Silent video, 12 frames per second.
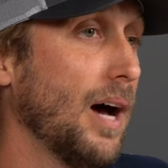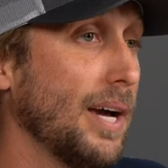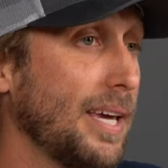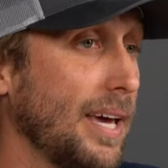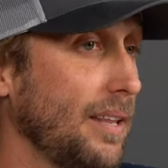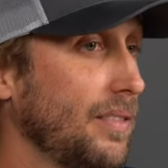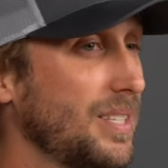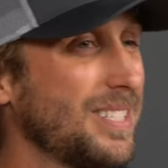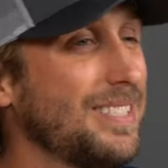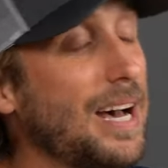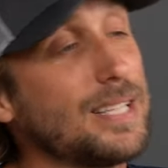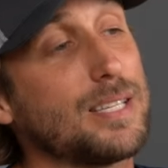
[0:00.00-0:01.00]
Again, this
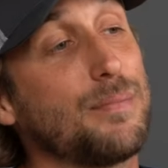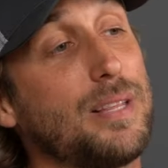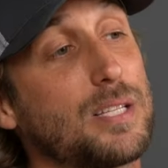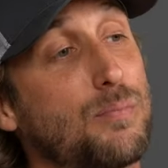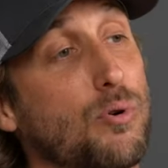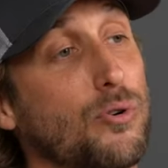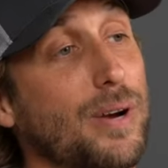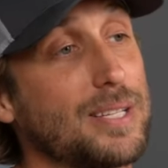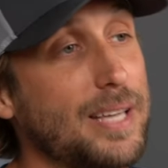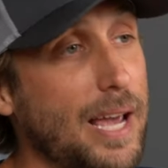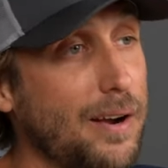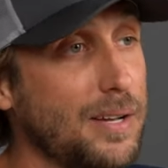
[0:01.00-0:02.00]
is not something that
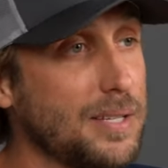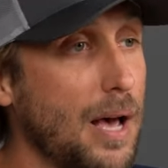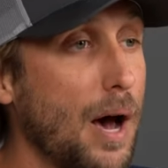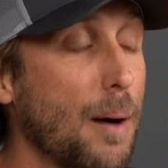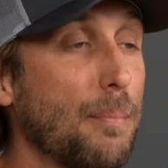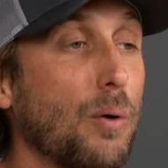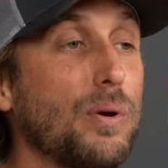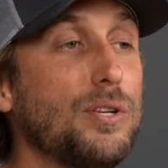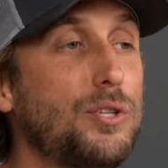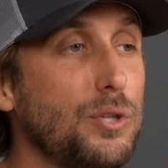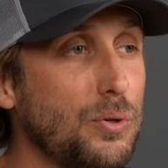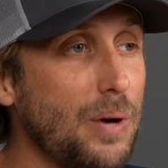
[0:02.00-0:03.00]
SportRx carries, but we
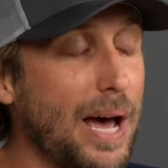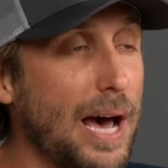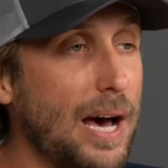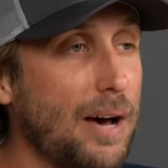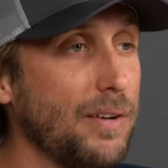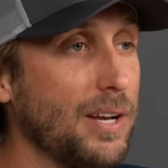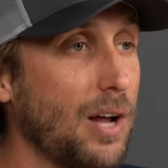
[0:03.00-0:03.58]
do have